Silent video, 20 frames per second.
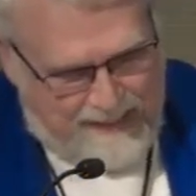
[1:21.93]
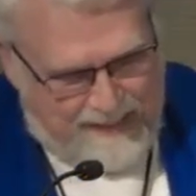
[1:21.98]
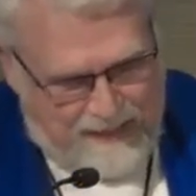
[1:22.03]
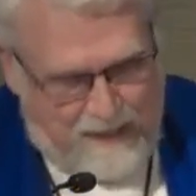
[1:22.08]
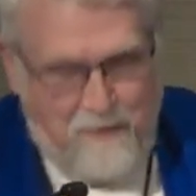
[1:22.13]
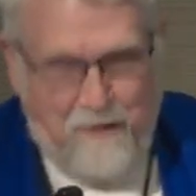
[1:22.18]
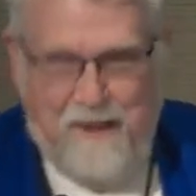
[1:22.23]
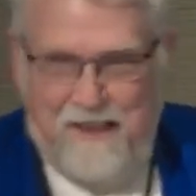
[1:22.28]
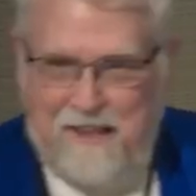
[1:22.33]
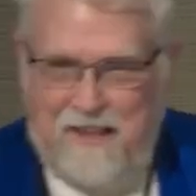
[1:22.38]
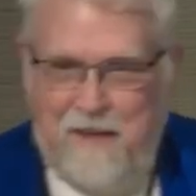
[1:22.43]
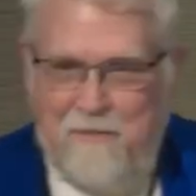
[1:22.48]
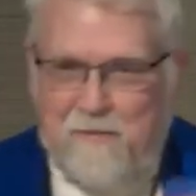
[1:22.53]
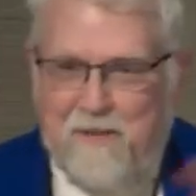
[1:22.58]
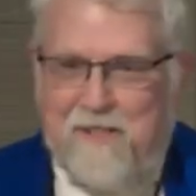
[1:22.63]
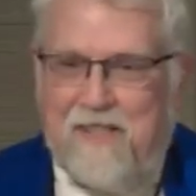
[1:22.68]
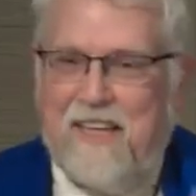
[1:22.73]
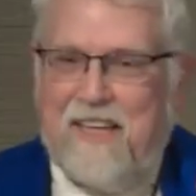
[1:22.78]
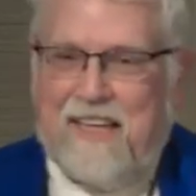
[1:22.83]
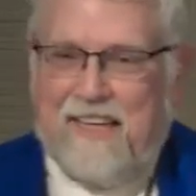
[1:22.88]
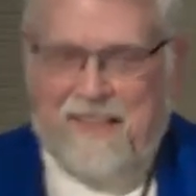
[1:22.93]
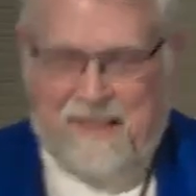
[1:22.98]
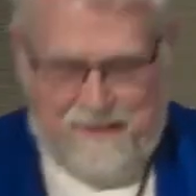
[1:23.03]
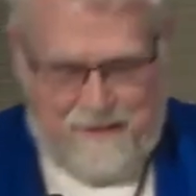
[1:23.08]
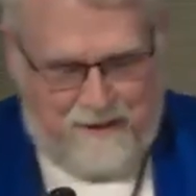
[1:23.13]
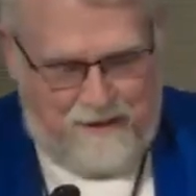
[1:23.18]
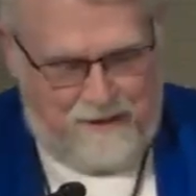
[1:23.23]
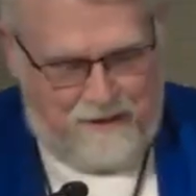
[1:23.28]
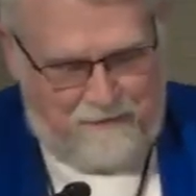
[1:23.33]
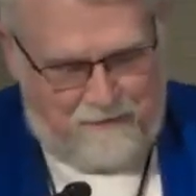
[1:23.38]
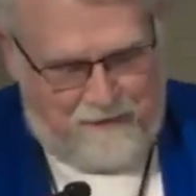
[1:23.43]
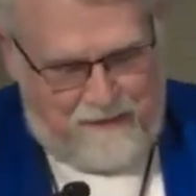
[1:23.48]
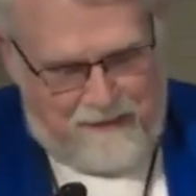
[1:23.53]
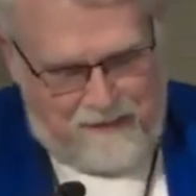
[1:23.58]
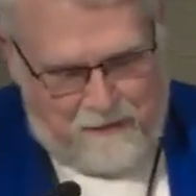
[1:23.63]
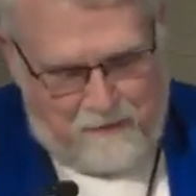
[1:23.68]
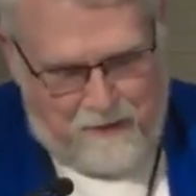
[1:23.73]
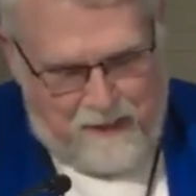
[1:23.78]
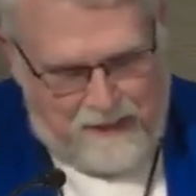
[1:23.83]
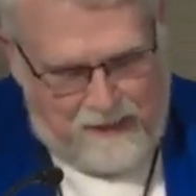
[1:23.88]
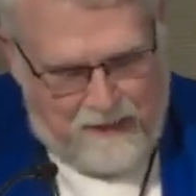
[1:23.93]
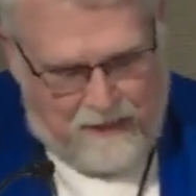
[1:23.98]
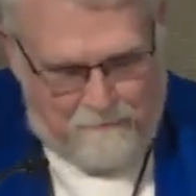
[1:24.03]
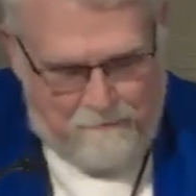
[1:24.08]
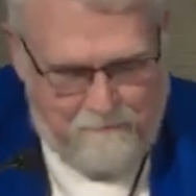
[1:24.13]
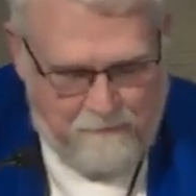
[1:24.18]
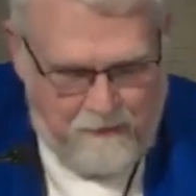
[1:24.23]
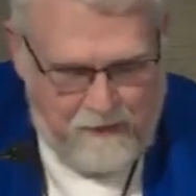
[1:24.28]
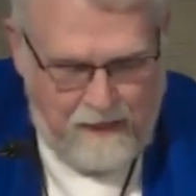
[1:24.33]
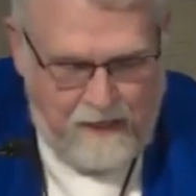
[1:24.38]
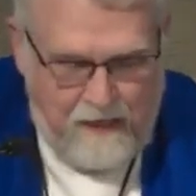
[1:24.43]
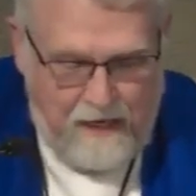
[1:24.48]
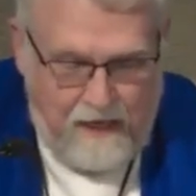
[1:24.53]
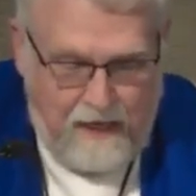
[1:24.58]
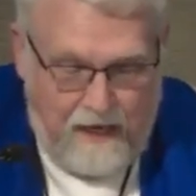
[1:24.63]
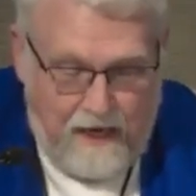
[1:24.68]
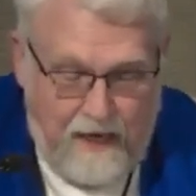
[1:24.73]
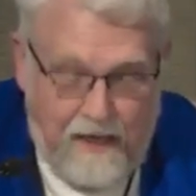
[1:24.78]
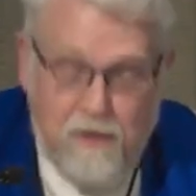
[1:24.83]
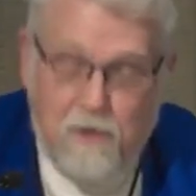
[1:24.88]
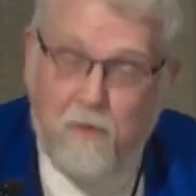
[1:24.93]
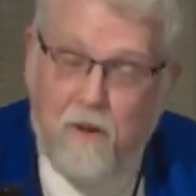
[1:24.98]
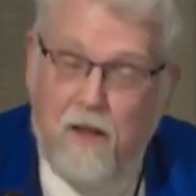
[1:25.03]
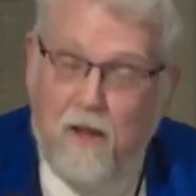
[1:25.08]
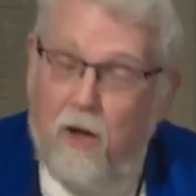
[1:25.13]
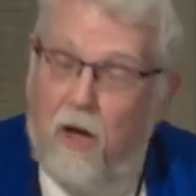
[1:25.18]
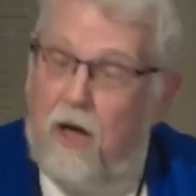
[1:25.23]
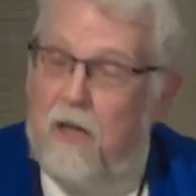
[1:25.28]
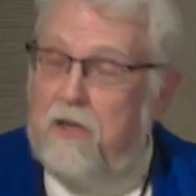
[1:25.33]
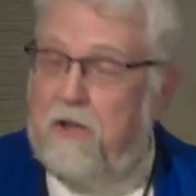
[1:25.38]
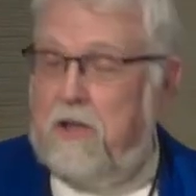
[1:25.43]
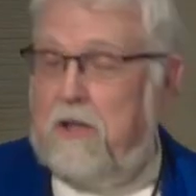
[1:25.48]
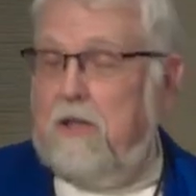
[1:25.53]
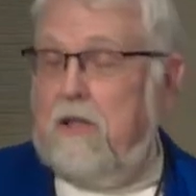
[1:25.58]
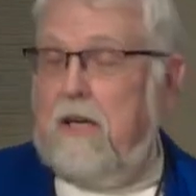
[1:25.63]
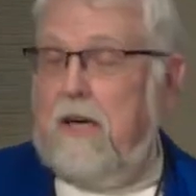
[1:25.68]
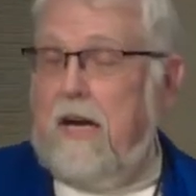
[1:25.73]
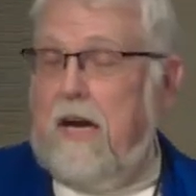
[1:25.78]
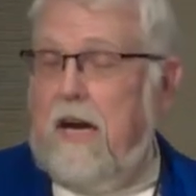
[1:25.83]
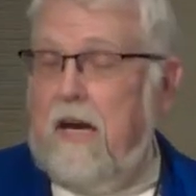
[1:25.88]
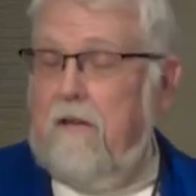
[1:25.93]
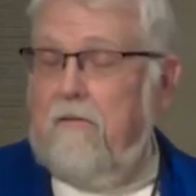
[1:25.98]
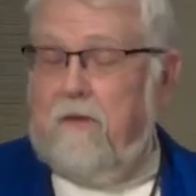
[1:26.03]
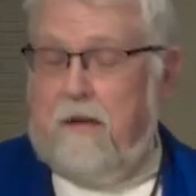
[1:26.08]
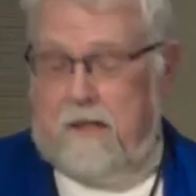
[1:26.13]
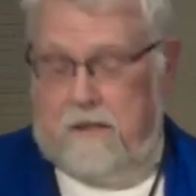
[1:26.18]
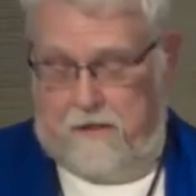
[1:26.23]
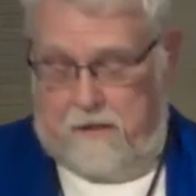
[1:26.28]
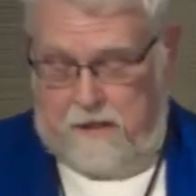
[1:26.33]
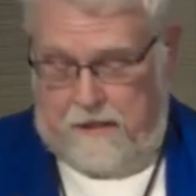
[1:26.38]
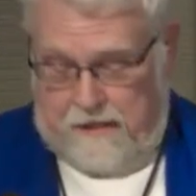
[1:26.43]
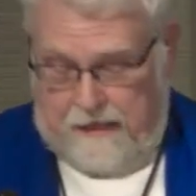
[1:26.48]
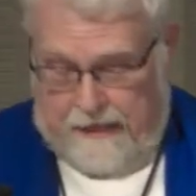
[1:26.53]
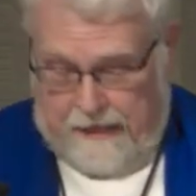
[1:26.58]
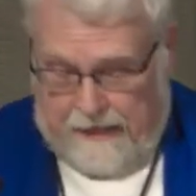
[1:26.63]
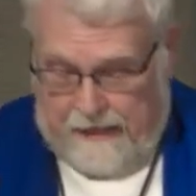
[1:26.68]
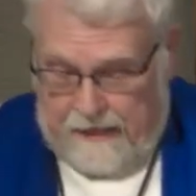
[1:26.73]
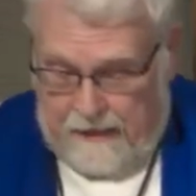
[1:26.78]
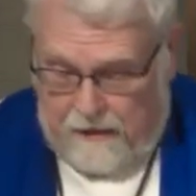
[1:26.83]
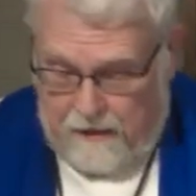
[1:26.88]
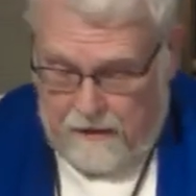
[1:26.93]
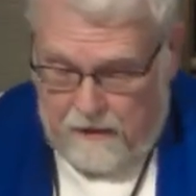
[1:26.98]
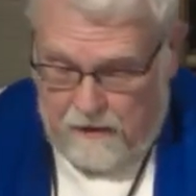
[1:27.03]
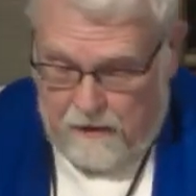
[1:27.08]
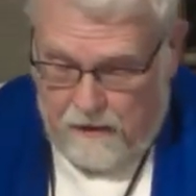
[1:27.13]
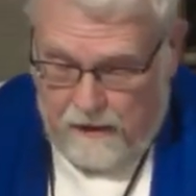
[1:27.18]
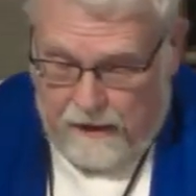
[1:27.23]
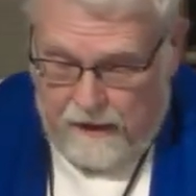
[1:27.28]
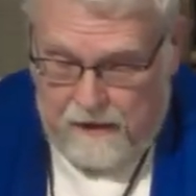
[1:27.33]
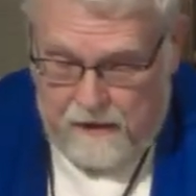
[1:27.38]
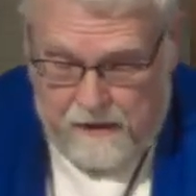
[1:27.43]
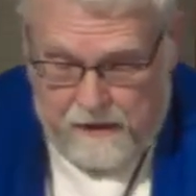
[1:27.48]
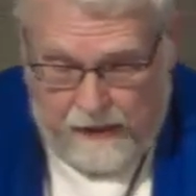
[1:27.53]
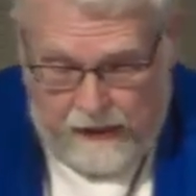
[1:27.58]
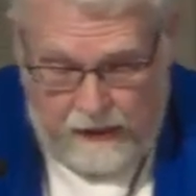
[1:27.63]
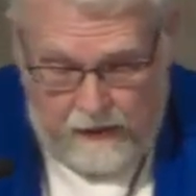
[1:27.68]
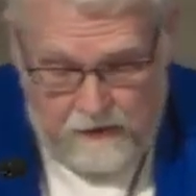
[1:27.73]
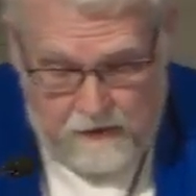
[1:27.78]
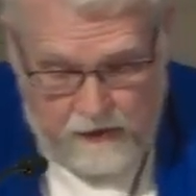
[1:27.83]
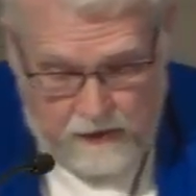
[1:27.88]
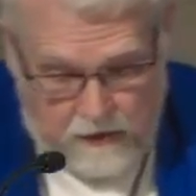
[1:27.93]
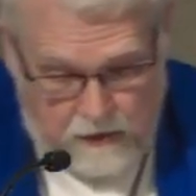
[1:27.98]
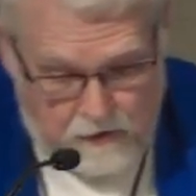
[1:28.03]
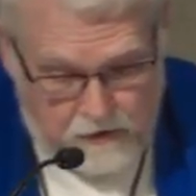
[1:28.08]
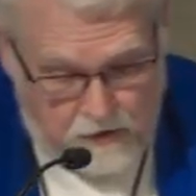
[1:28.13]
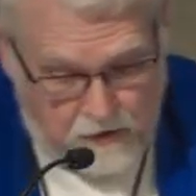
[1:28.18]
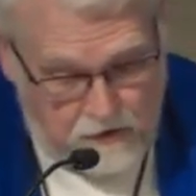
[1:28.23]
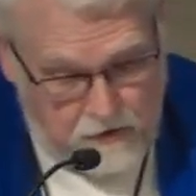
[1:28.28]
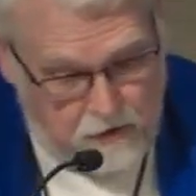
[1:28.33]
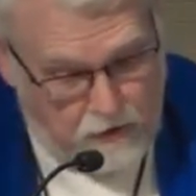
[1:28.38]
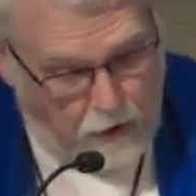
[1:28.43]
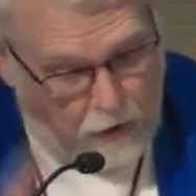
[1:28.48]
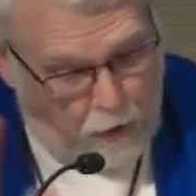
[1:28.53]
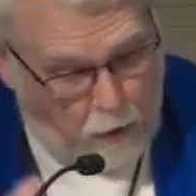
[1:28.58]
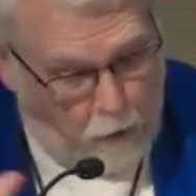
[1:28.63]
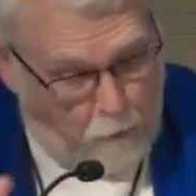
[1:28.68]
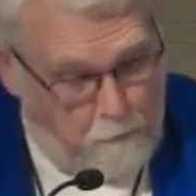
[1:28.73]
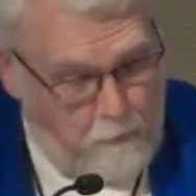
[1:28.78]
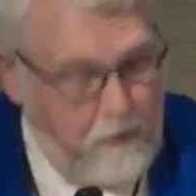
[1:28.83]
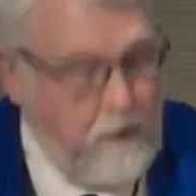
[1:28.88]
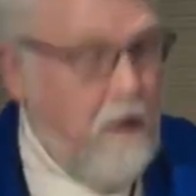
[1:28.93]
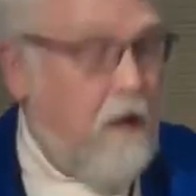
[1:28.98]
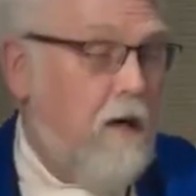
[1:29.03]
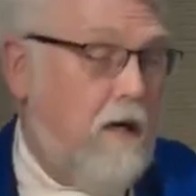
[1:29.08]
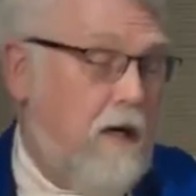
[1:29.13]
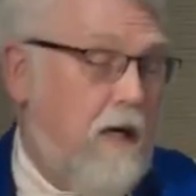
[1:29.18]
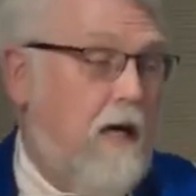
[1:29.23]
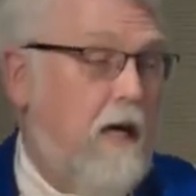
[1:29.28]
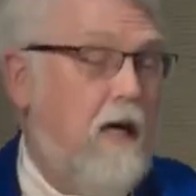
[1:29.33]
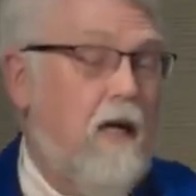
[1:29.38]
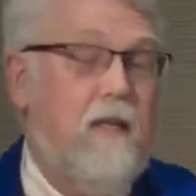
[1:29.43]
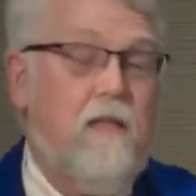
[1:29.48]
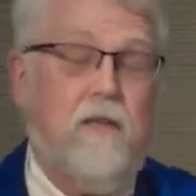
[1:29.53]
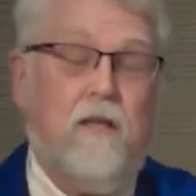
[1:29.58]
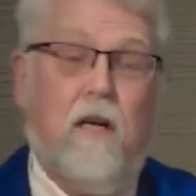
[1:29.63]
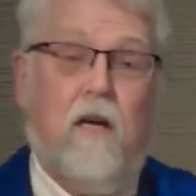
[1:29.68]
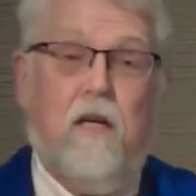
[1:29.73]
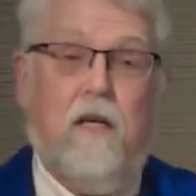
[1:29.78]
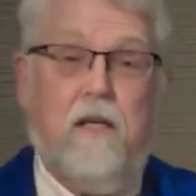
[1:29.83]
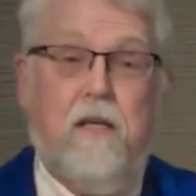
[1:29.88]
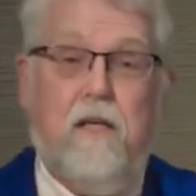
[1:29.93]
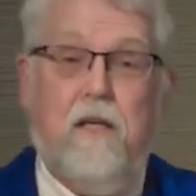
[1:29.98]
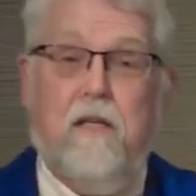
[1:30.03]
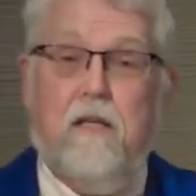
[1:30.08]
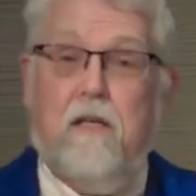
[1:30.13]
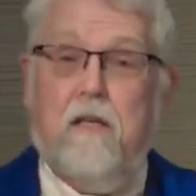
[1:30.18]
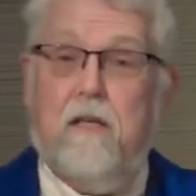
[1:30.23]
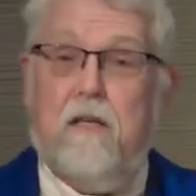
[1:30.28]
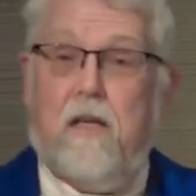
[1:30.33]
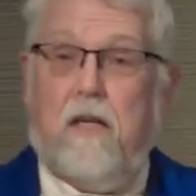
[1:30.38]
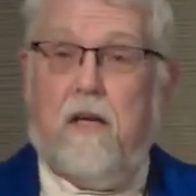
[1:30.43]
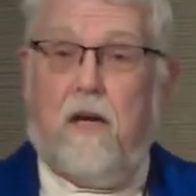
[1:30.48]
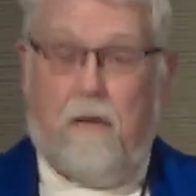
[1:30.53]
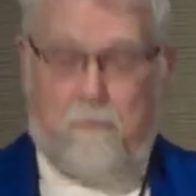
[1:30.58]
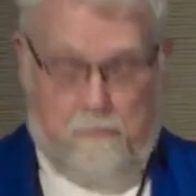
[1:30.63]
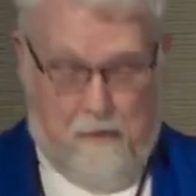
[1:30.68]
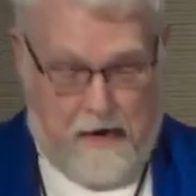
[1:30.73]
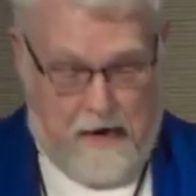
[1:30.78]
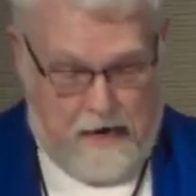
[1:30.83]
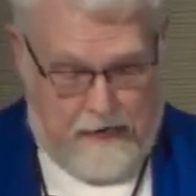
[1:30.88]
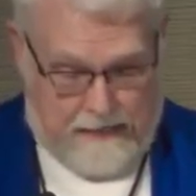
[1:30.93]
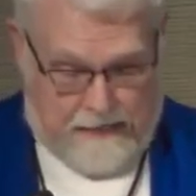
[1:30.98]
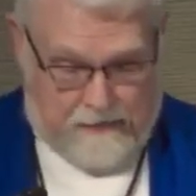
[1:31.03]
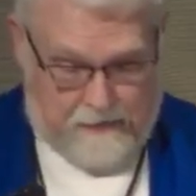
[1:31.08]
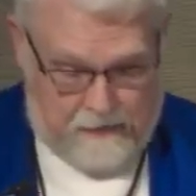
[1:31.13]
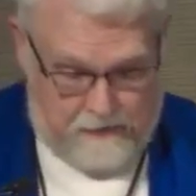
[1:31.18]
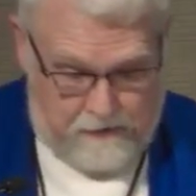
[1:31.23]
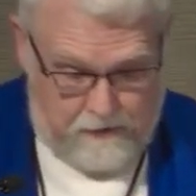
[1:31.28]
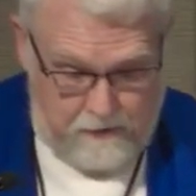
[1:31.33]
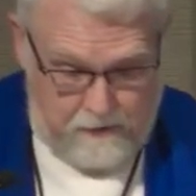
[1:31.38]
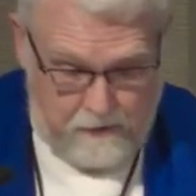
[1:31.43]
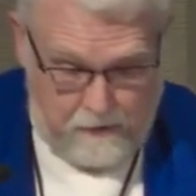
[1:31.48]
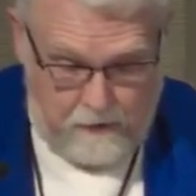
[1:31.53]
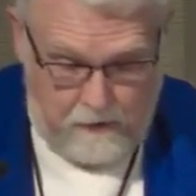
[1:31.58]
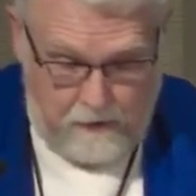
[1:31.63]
Anyway, you keep singing it till you finally wake up. As we launch into Advent today, Isaiah tells us to open our eyes, our ears, and our minds.